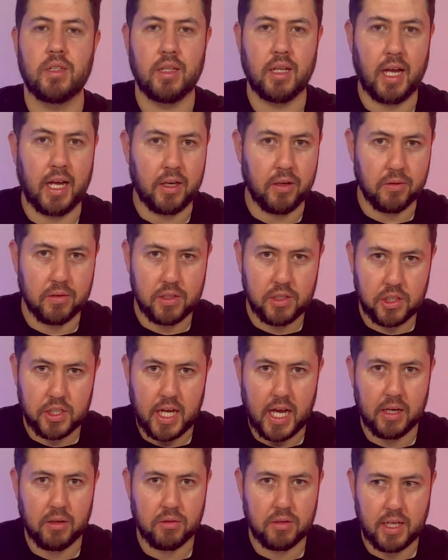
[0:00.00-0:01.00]
I know this
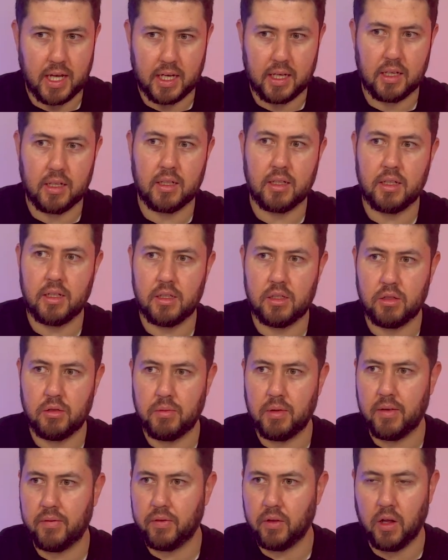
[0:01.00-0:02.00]
channel technically it's
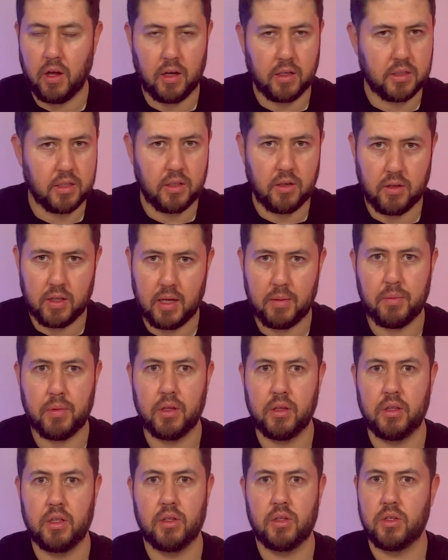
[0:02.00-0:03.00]
about vlogs and all that,
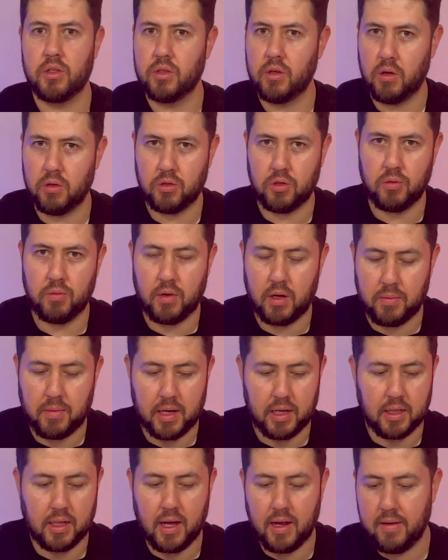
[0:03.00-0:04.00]
but this is also about
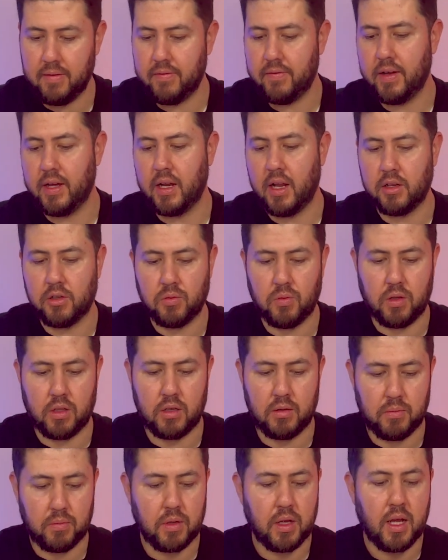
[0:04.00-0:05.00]
my life, and I just
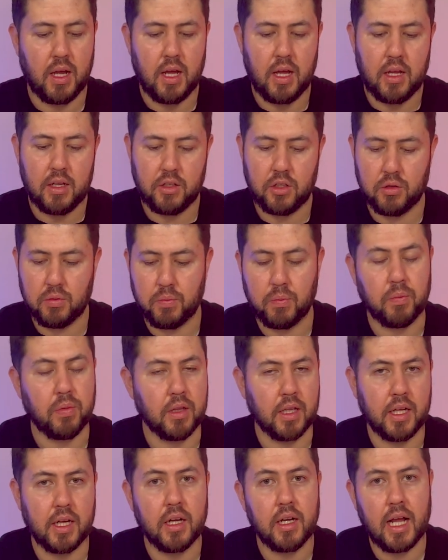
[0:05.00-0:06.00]
wanted to just
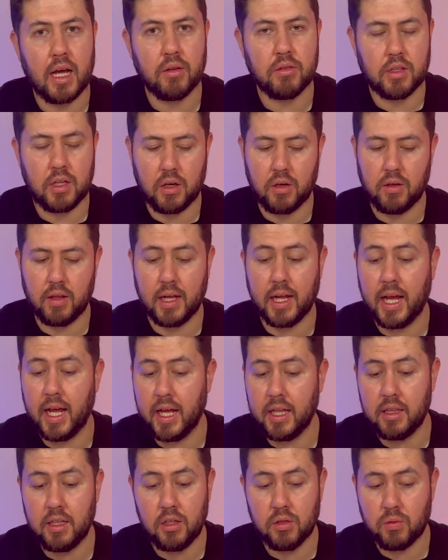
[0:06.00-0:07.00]
let it out there, like,
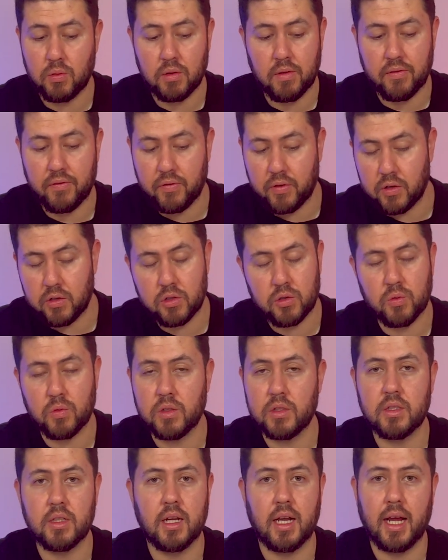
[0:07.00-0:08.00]
hey, these were the first
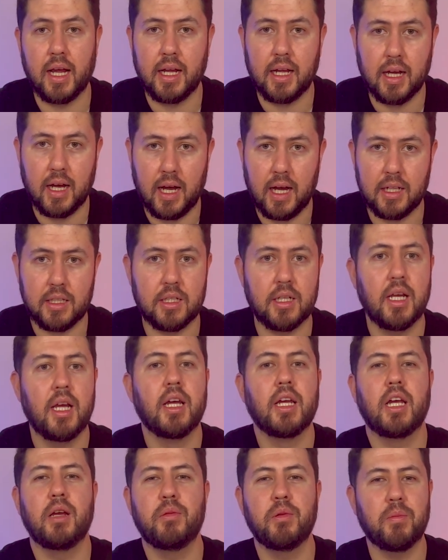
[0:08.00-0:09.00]
ones that I got.
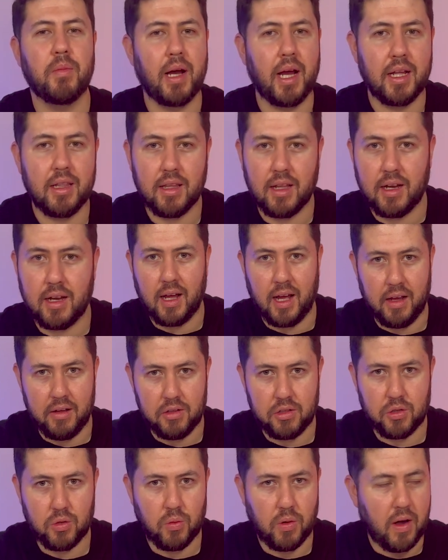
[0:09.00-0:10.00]
Keep in mind I
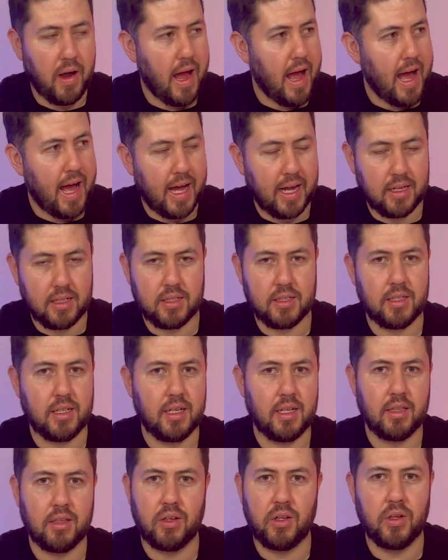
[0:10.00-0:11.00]
used to wear Axe
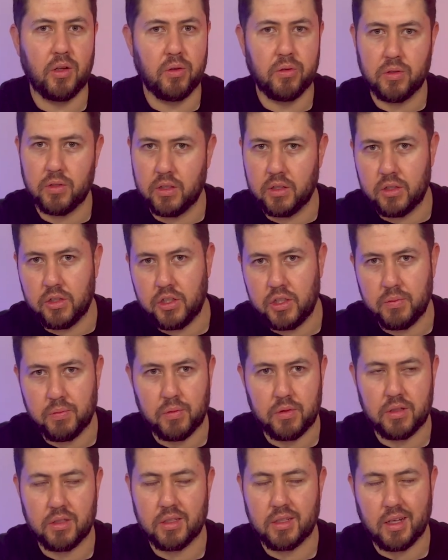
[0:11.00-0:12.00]
and, you know, the other cheap
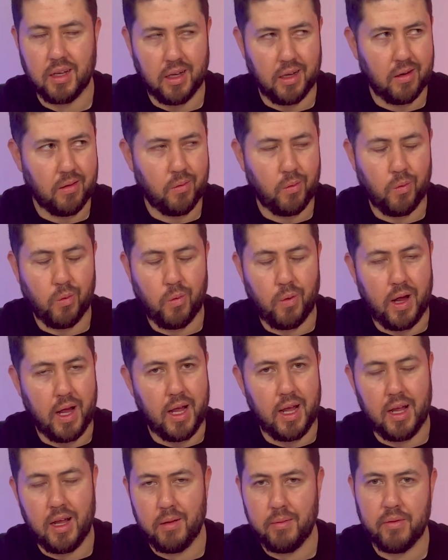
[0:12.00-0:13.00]
ones like
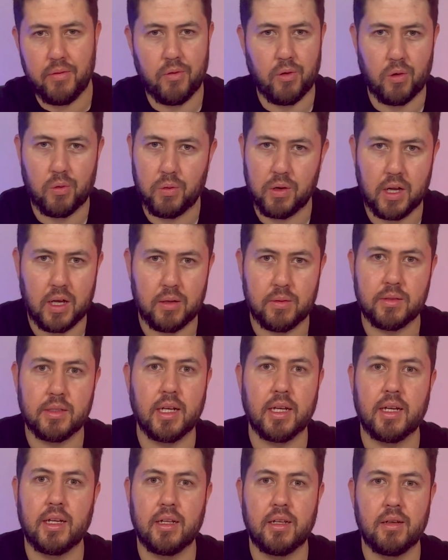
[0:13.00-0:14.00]
way before, when I was
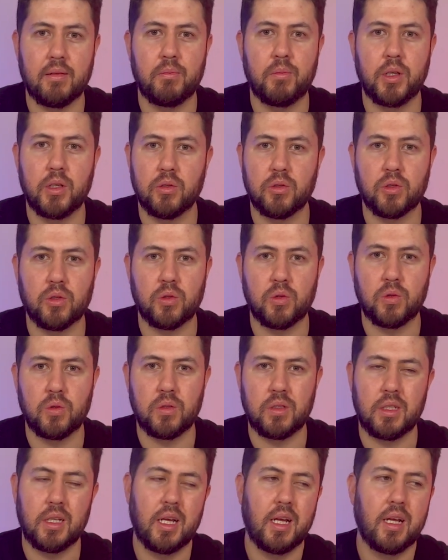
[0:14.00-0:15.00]
like in middle school
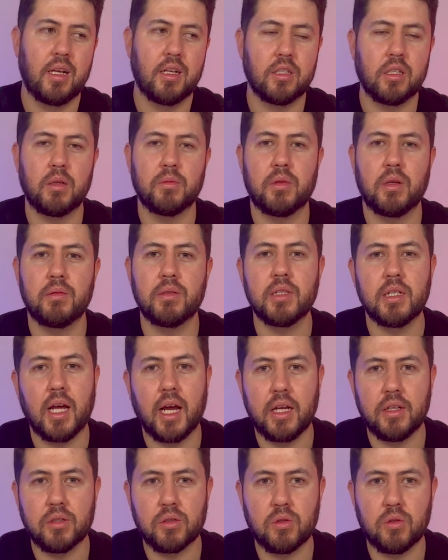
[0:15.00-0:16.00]
and sometimes in
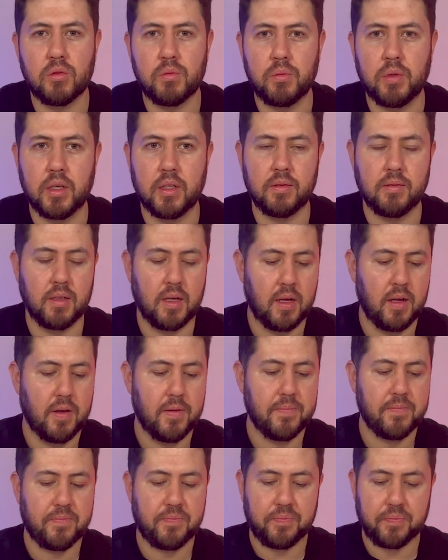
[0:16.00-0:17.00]
high school, but
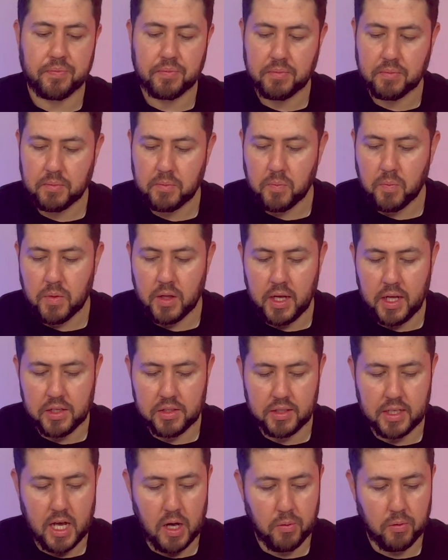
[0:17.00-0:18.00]

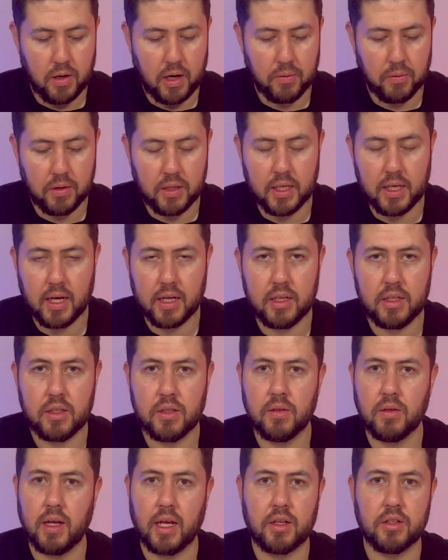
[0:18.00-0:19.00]
it's now where I really got
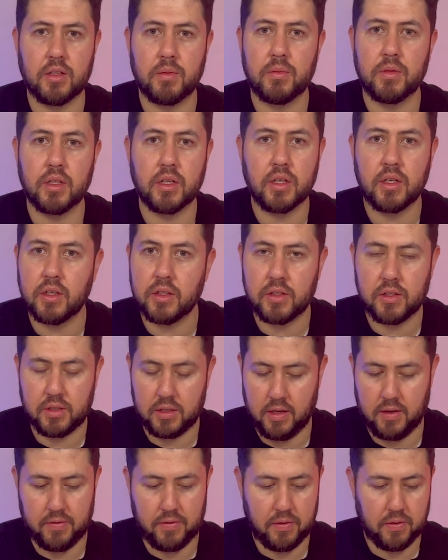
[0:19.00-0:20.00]
into like some of the good
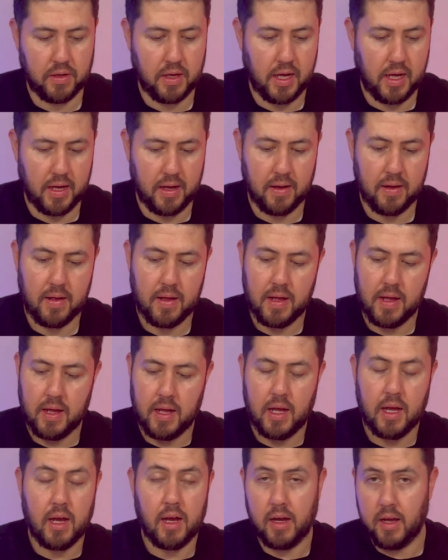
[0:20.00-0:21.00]
stuff. Okay,
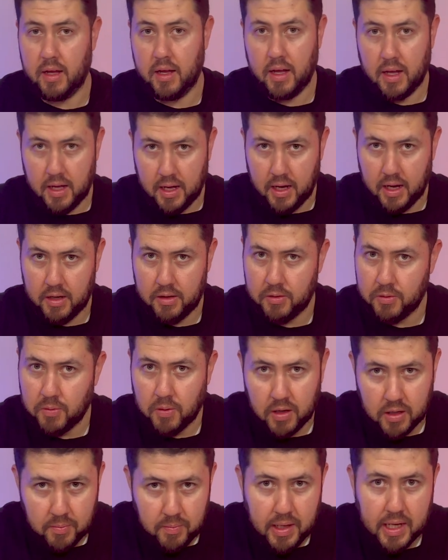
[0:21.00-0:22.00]
I do
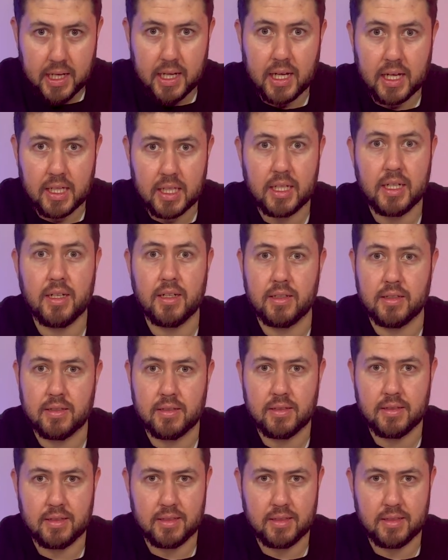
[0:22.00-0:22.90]
want to make it clear,